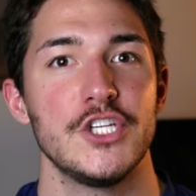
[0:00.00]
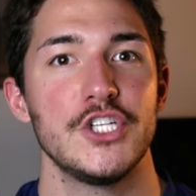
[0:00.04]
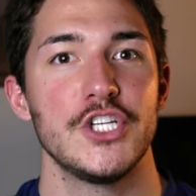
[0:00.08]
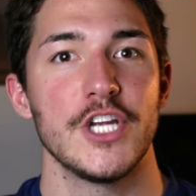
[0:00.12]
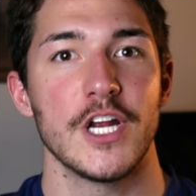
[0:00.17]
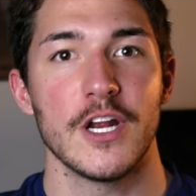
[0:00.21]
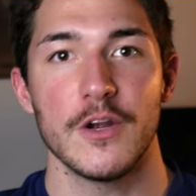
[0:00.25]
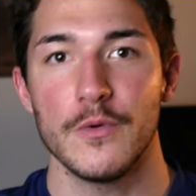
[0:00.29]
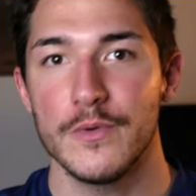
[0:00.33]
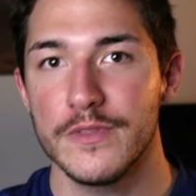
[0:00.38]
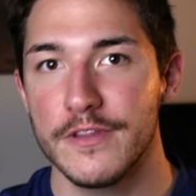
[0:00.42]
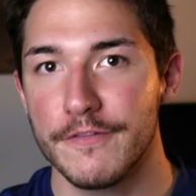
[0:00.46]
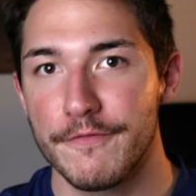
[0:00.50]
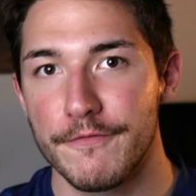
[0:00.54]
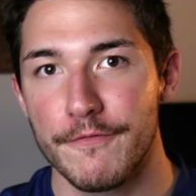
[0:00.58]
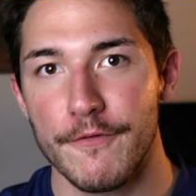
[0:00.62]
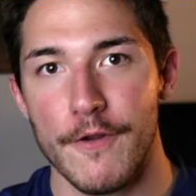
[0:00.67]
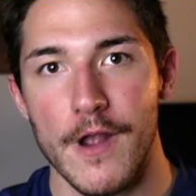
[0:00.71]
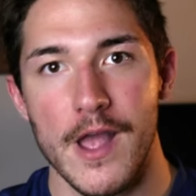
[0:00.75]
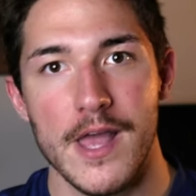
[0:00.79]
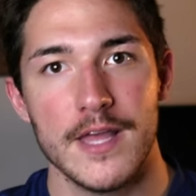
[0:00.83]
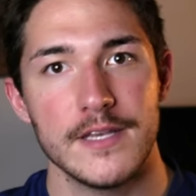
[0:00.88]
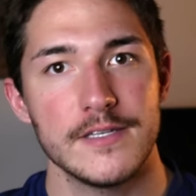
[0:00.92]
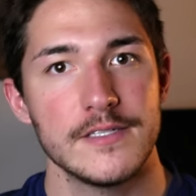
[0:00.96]
share it with a
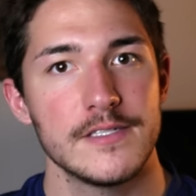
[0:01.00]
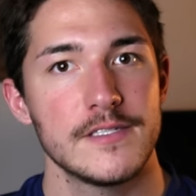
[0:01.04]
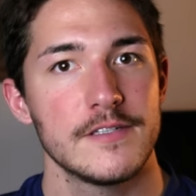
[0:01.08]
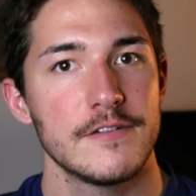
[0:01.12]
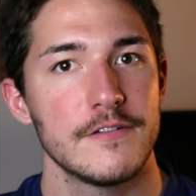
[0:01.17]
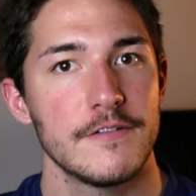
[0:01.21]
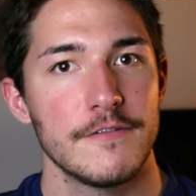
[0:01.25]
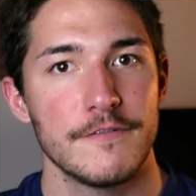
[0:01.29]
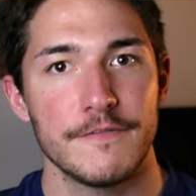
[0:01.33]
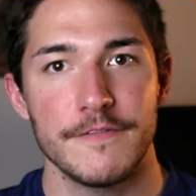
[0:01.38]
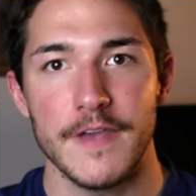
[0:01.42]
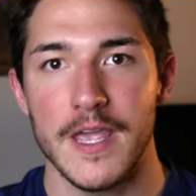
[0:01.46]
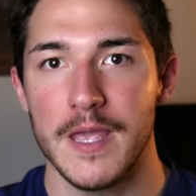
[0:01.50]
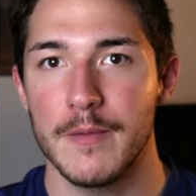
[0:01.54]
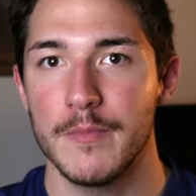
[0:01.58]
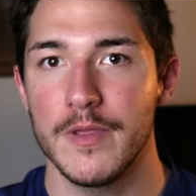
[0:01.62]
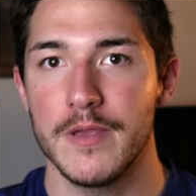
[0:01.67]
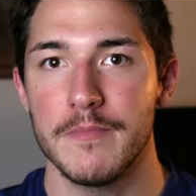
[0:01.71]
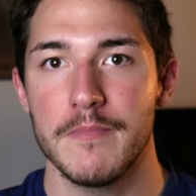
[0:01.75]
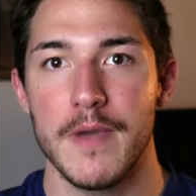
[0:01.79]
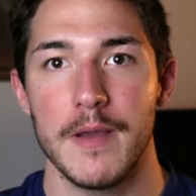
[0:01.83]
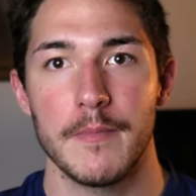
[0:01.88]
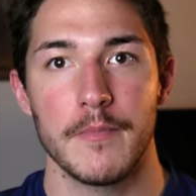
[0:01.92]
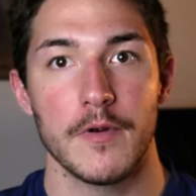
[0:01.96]
friend,
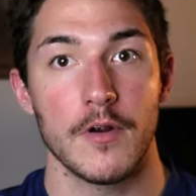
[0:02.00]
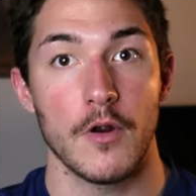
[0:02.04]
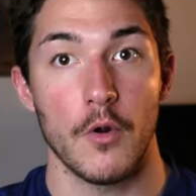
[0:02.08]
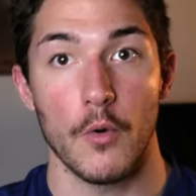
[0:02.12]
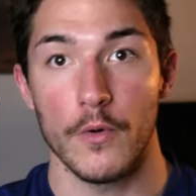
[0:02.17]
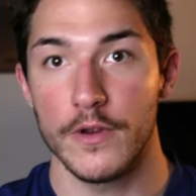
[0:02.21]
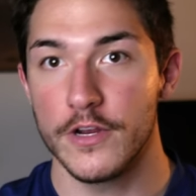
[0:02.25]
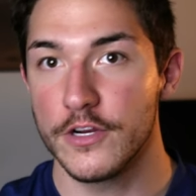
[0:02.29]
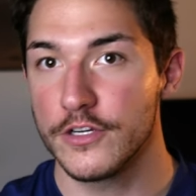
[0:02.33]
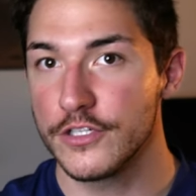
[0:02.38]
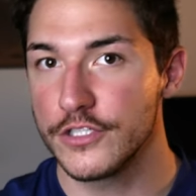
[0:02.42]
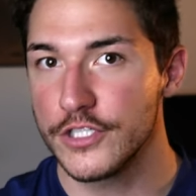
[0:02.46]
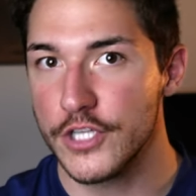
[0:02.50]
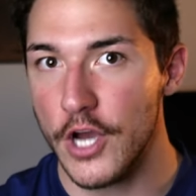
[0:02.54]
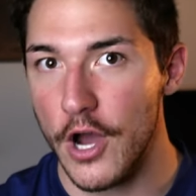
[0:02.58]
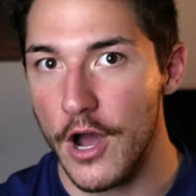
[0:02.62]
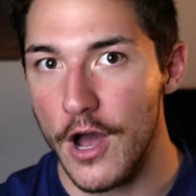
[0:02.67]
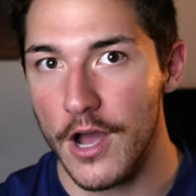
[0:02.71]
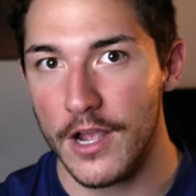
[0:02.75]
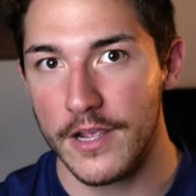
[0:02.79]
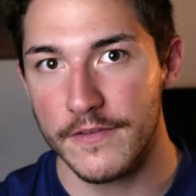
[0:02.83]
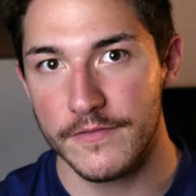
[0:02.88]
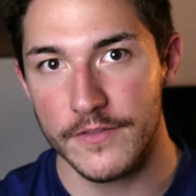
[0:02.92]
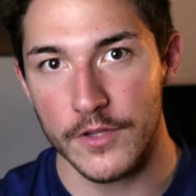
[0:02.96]
family member, or your
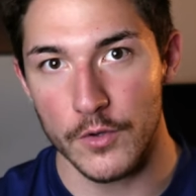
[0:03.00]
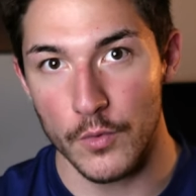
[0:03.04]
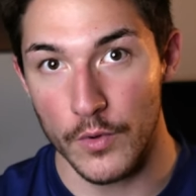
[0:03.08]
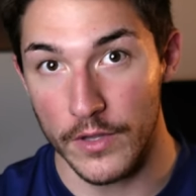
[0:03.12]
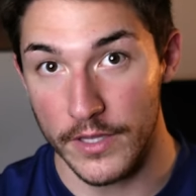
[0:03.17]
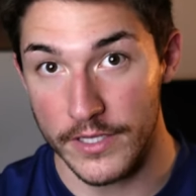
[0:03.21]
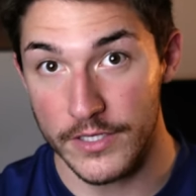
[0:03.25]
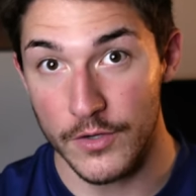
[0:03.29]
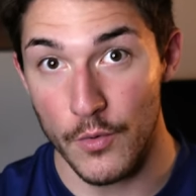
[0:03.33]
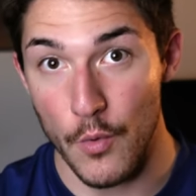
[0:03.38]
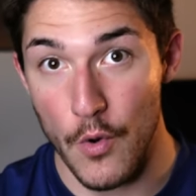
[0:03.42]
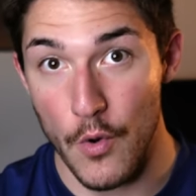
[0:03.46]
dog if they're willing to